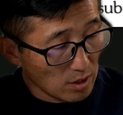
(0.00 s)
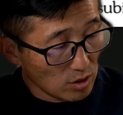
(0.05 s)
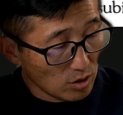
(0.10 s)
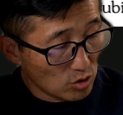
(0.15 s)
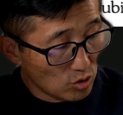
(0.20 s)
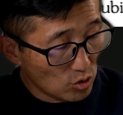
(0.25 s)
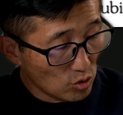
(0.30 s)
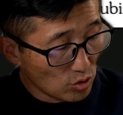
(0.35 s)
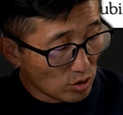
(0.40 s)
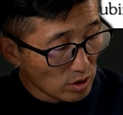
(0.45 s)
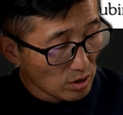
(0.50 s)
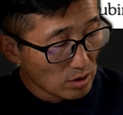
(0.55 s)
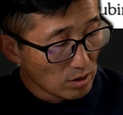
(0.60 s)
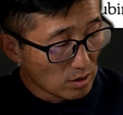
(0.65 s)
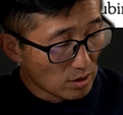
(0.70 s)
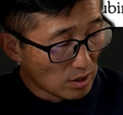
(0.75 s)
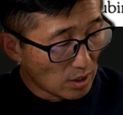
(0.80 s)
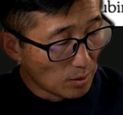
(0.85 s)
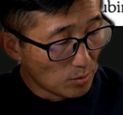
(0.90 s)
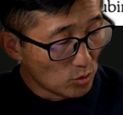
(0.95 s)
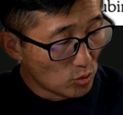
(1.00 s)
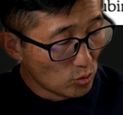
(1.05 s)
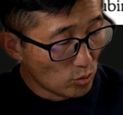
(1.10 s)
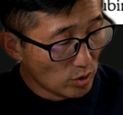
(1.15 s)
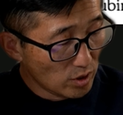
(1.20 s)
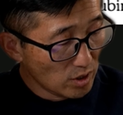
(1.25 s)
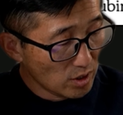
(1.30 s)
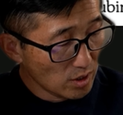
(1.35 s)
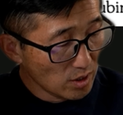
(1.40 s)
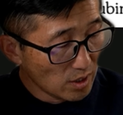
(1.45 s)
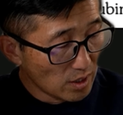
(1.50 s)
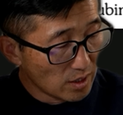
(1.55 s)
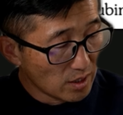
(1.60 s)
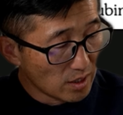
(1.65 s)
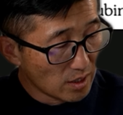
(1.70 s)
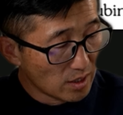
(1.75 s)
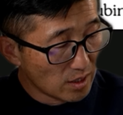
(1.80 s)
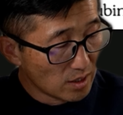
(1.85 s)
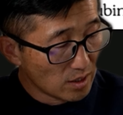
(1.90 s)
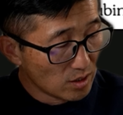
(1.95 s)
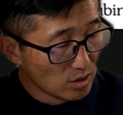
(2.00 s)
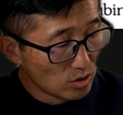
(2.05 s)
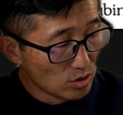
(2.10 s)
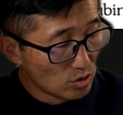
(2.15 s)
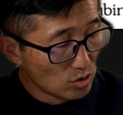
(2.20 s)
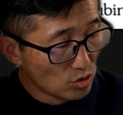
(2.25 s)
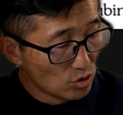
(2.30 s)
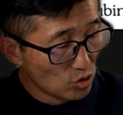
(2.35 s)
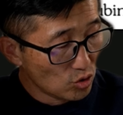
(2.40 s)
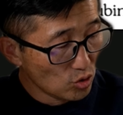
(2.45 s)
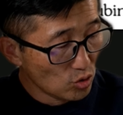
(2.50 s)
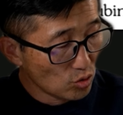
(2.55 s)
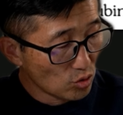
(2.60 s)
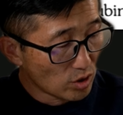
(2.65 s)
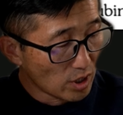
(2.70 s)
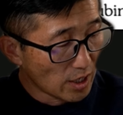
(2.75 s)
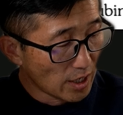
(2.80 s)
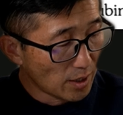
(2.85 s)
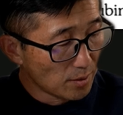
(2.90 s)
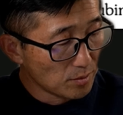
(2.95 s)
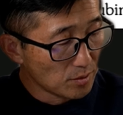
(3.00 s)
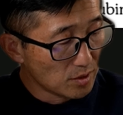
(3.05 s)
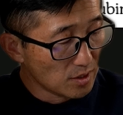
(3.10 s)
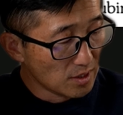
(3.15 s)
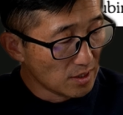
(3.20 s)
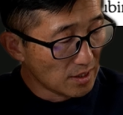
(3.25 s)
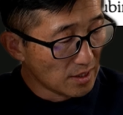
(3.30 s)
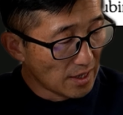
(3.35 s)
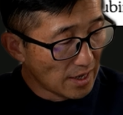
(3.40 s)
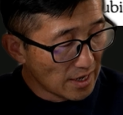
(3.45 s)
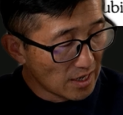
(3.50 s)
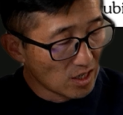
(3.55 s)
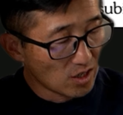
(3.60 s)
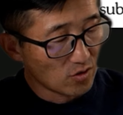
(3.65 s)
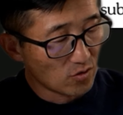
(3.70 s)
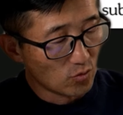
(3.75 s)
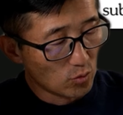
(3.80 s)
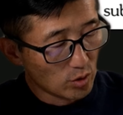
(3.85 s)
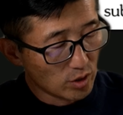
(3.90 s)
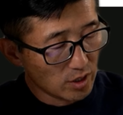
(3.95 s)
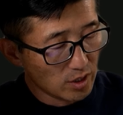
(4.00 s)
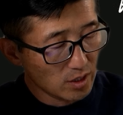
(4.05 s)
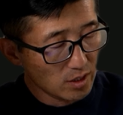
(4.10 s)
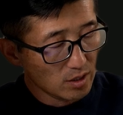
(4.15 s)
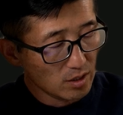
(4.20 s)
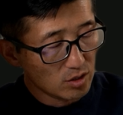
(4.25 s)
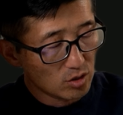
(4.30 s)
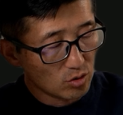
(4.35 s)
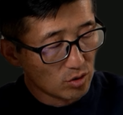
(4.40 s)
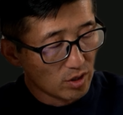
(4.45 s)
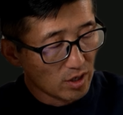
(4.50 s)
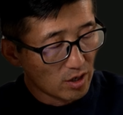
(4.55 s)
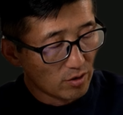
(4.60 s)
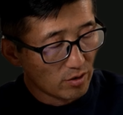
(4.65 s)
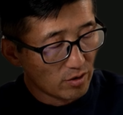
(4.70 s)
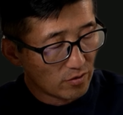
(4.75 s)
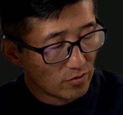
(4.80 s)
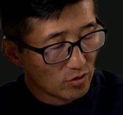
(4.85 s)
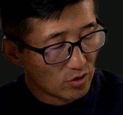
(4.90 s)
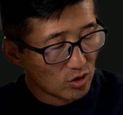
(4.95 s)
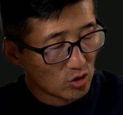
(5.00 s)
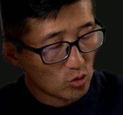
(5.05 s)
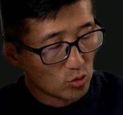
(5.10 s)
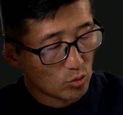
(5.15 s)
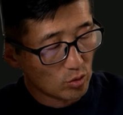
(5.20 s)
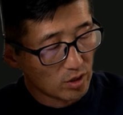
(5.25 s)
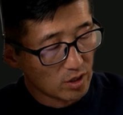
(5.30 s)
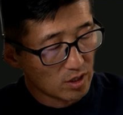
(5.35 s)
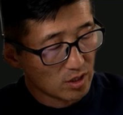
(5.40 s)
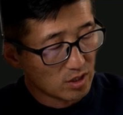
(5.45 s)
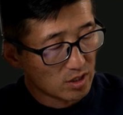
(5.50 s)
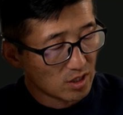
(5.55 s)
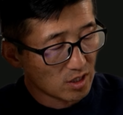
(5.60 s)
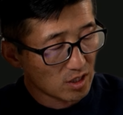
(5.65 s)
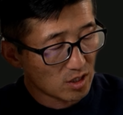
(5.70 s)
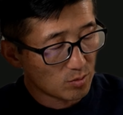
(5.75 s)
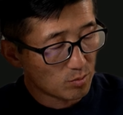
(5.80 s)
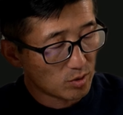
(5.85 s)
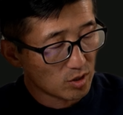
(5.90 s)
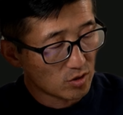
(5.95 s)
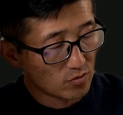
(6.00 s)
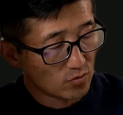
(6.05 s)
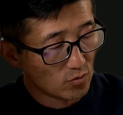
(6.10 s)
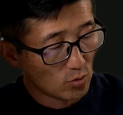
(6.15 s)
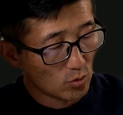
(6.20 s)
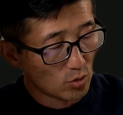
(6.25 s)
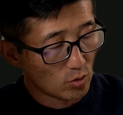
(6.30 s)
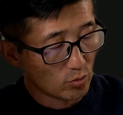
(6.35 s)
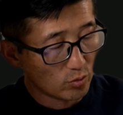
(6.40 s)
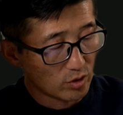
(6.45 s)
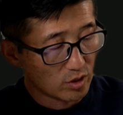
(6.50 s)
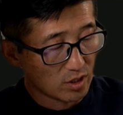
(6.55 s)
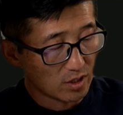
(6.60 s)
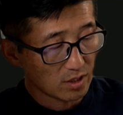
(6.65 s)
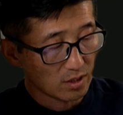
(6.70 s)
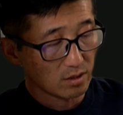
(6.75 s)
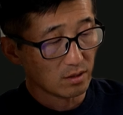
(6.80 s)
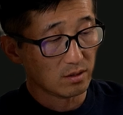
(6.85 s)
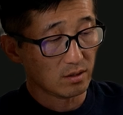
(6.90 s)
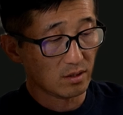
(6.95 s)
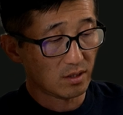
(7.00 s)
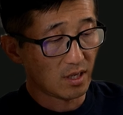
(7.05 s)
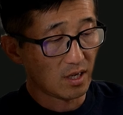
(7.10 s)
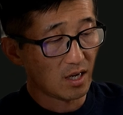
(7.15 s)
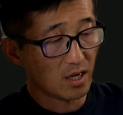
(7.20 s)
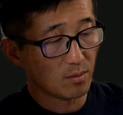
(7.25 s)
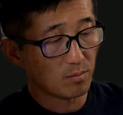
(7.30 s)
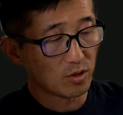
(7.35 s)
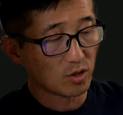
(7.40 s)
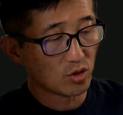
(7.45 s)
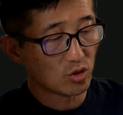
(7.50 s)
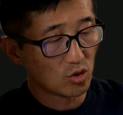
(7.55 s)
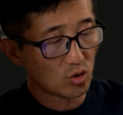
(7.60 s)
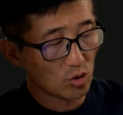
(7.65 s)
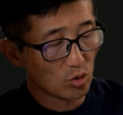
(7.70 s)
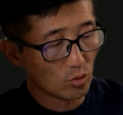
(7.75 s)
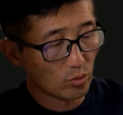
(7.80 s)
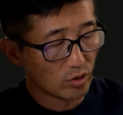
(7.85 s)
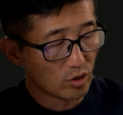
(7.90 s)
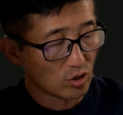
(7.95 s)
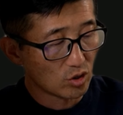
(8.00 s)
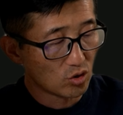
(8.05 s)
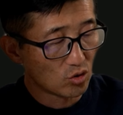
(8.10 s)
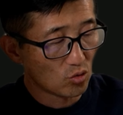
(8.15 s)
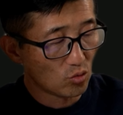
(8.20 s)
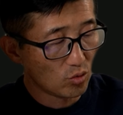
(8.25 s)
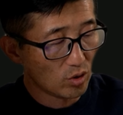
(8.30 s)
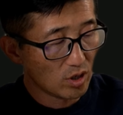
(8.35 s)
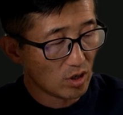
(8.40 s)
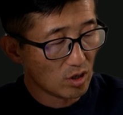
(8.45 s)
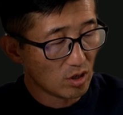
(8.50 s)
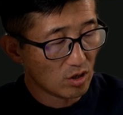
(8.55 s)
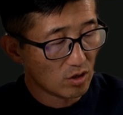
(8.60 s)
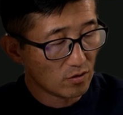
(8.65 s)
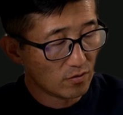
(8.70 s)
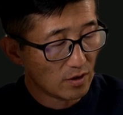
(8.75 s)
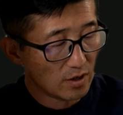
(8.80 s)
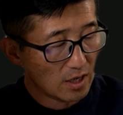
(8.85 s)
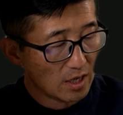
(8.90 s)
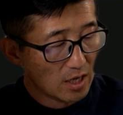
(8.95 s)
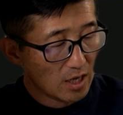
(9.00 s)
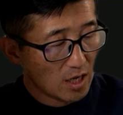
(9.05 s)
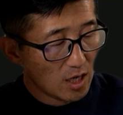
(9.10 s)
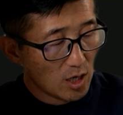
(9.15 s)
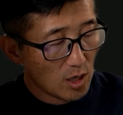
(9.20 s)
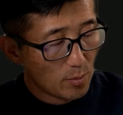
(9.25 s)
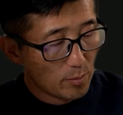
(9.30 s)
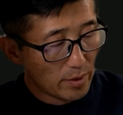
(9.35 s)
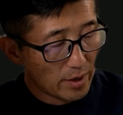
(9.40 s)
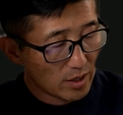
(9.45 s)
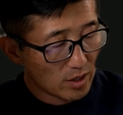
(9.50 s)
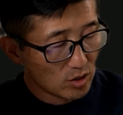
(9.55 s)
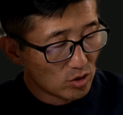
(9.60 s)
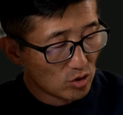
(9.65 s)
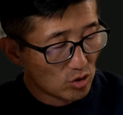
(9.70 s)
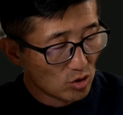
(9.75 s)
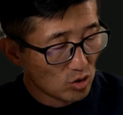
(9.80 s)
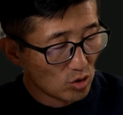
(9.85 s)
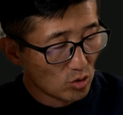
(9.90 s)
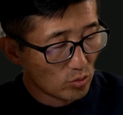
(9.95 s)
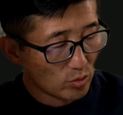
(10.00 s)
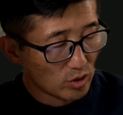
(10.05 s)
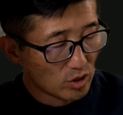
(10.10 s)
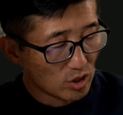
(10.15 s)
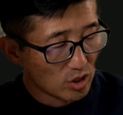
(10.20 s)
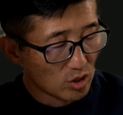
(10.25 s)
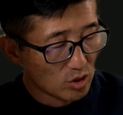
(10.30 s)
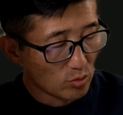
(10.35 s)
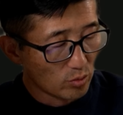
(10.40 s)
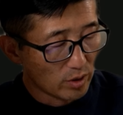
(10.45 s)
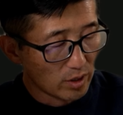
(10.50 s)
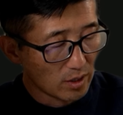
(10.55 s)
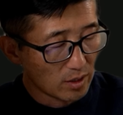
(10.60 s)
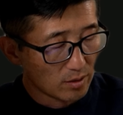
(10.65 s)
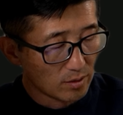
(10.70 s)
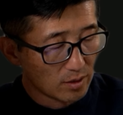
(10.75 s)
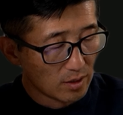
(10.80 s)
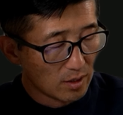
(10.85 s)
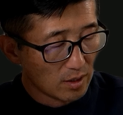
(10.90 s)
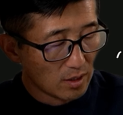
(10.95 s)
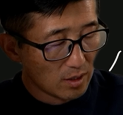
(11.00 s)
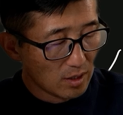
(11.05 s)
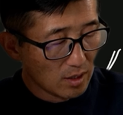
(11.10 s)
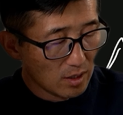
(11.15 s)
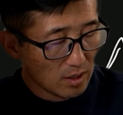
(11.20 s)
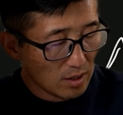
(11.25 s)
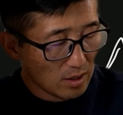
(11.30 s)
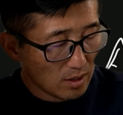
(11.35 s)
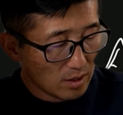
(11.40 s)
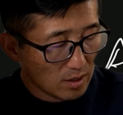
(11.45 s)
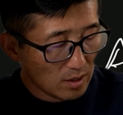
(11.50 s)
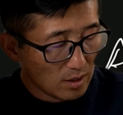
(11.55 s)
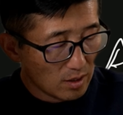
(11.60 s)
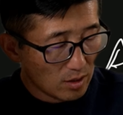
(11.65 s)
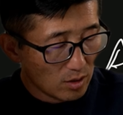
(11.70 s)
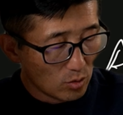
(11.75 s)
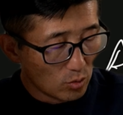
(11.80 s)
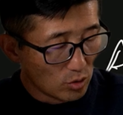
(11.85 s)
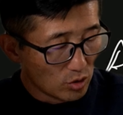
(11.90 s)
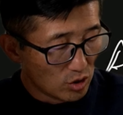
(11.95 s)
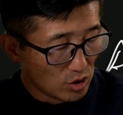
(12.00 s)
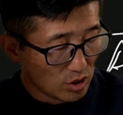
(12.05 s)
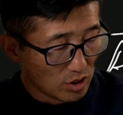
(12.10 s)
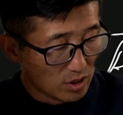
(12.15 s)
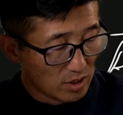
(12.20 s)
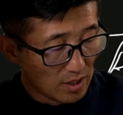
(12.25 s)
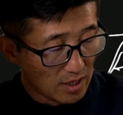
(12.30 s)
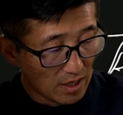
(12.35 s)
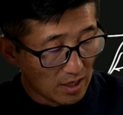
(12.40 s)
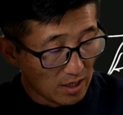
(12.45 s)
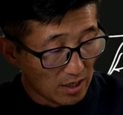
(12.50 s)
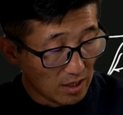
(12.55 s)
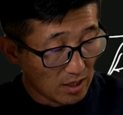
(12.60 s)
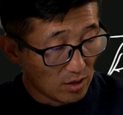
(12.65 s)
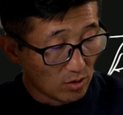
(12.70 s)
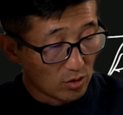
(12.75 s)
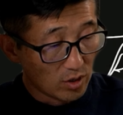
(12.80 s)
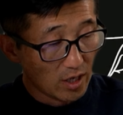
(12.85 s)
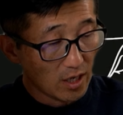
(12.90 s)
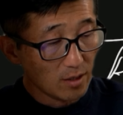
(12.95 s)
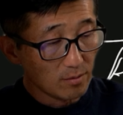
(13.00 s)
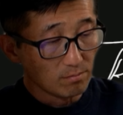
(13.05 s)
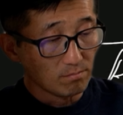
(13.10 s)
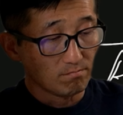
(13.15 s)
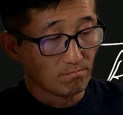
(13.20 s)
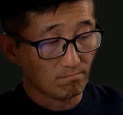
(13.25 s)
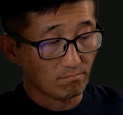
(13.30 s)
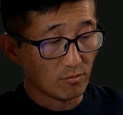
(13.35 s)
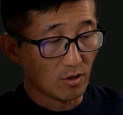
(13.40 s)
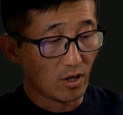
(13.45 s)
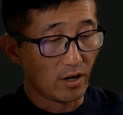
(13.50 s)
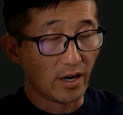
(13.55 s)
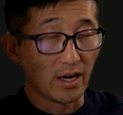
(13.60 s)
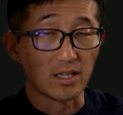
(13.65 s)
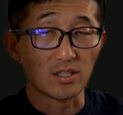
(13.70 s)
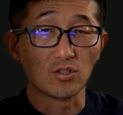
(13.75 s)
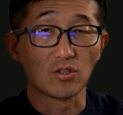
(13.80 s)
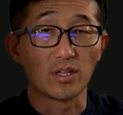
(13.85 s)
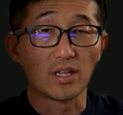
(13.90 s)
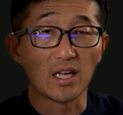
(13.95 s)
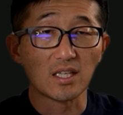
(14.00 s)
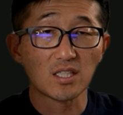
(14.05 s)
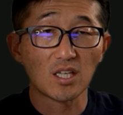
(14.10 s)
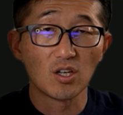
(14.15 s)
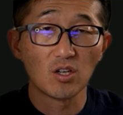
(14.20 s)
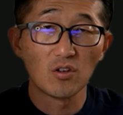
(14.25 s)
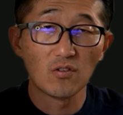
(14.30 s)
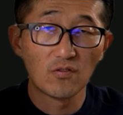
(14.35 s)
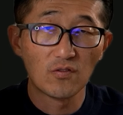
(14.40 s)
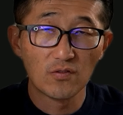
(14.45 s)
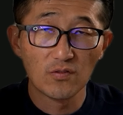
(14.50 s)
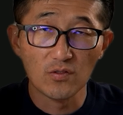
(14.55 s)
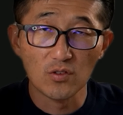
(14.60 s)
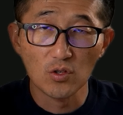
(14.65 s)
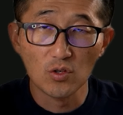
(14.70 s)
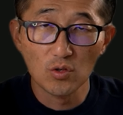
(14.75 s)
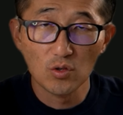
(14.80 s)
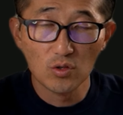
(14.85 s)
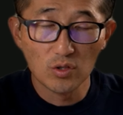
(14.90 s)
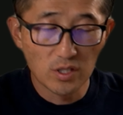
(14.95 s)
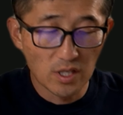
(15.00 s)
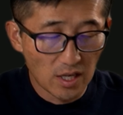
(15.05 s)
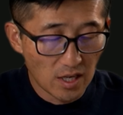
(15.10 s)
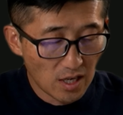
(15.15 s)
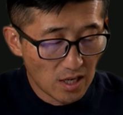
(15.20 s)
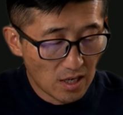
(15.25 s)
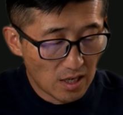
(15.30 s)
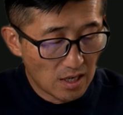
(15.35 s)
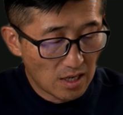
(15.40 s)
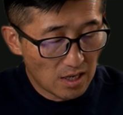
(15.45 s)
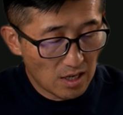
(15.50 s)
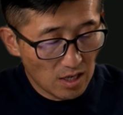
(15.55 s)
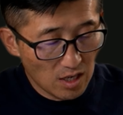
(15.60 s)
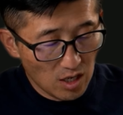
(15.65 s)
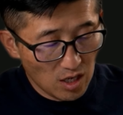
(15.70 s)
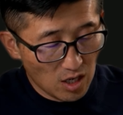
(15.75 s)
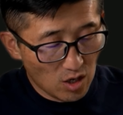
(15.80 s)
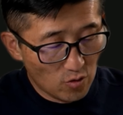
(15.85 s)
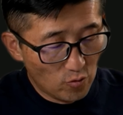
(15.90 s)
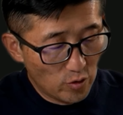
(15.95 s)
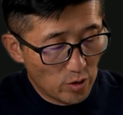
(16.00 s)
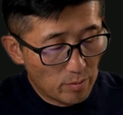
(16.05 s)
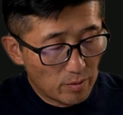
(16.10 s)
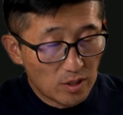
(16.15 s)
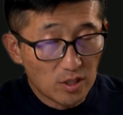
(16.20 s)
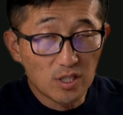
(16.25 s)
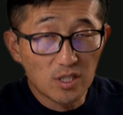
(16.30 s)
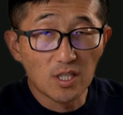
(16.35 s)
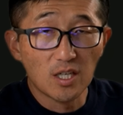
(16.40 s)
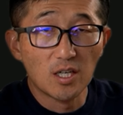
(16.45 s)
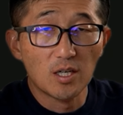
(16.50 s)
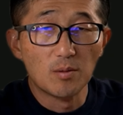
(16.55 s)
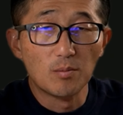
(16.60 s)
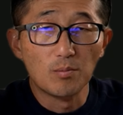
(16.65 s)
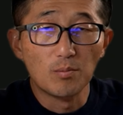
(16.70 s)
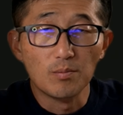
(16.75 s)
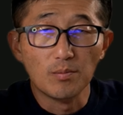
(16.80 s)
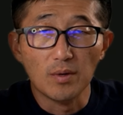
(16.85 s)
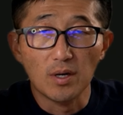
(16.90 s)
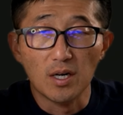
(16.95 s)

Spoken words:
2 times 1, and then 2 times -1. So the area for this one is 6 plus 4, which is 10 plus 2, which is 12, minus 2, which is what? Which is 10. Okay. All right. So that's how you use a Riemann sum